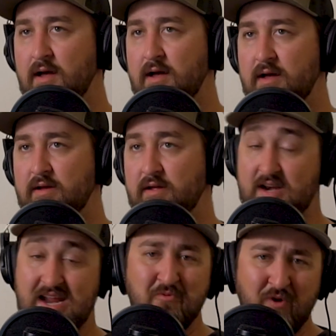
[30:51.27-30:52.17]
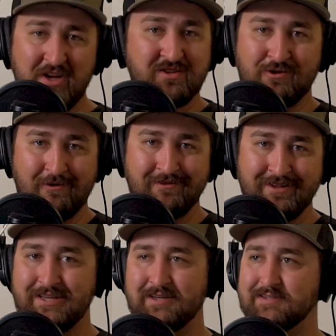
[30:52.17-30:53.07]
Uh, an eight weight
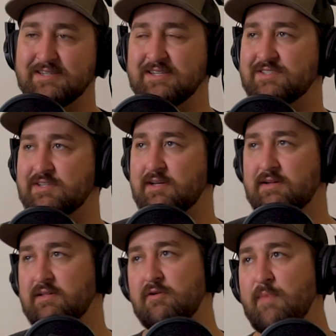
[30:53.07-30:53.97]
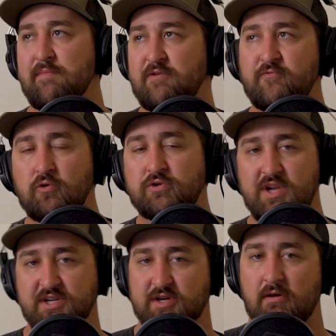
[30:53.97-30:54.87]
certainly is, uh, and there might be folks
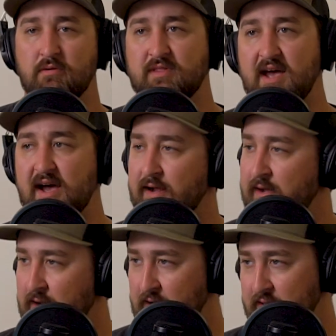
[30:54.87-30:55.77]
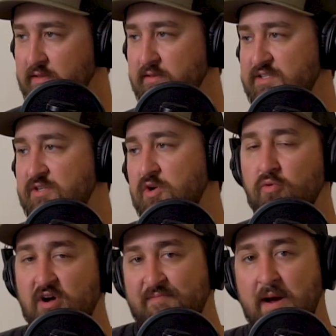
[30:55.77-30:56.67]
who disagree with that. This is
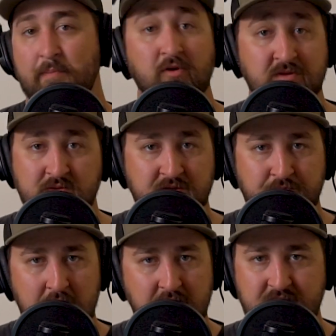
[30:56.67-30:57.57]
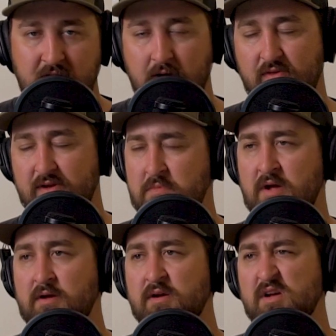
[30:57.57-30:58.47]
going off my personal experience here, that,
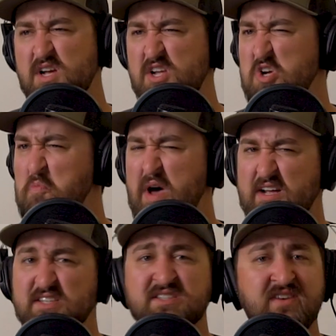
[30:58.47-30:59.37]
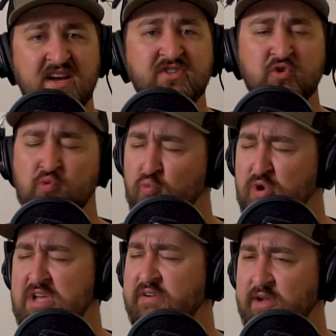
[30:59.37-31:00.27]
you know, about a six is
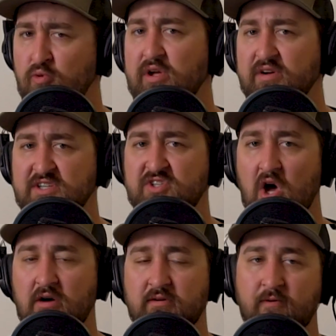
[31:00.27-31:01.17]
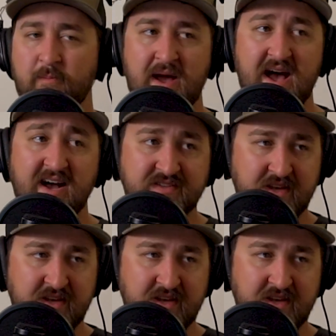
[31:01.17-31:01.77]
really, really solid for bass.